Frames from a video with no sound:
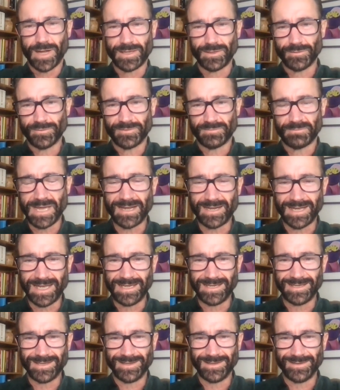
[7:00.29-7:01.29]
I use about
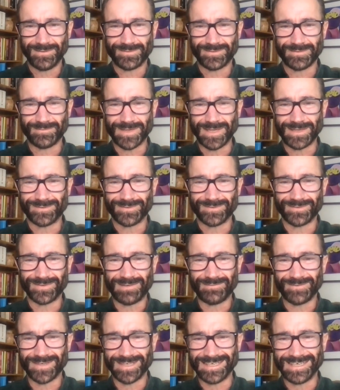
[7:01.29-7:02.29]
eight of these devices
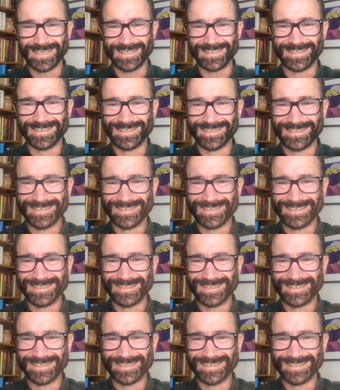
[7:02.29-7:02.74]
every day.